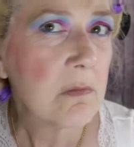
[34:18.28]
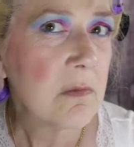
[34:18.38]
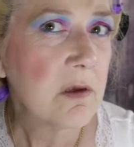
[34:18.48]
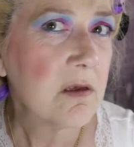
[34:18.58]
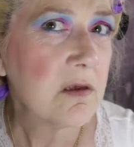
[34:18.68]

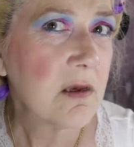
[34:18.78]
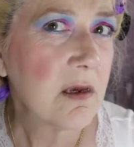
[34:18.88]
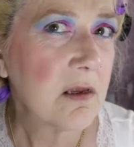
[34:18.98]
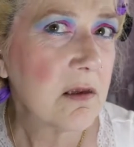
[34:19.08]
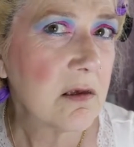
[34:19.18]
This
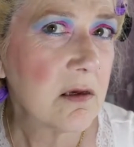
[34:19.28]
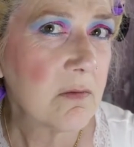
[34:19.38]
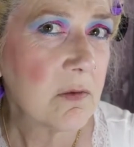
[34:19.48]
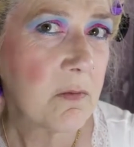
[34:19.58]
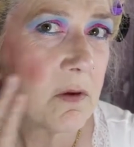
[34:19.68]
side
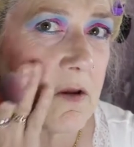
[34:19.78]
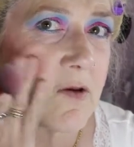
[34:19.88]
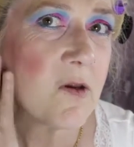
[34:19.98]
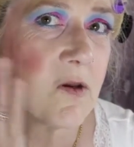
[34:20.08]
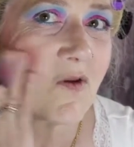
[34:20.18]
seems
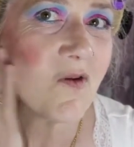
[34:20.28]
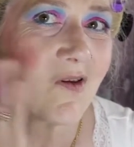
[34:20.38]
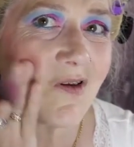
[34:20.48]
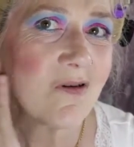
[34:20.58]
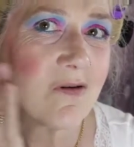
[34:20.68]
better,
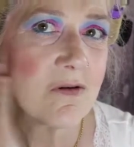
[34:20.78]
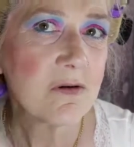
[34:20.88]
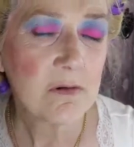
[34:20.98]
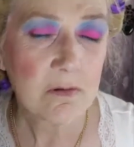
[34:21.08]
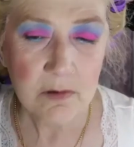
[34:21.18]
doesn't it?
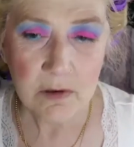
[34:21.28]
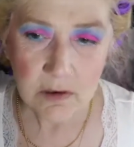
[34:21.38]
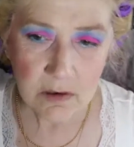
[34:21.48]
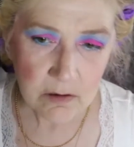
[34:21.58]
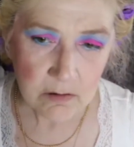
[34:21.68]
I don't
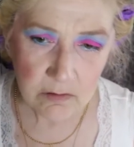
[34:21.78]
know.